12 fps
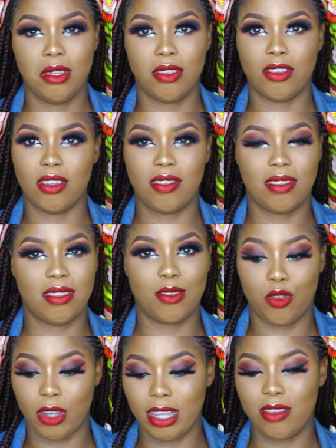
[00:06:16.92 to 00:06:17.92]
just
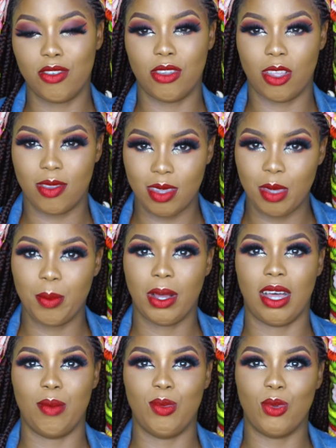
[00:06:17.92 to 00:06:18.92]
try to just keep
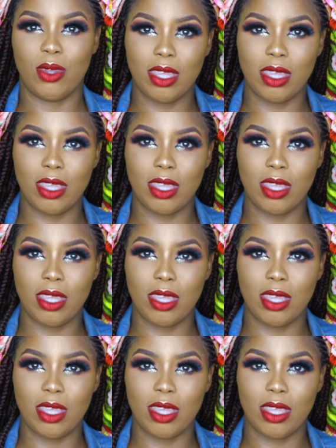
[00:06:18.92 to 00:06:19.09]
calm,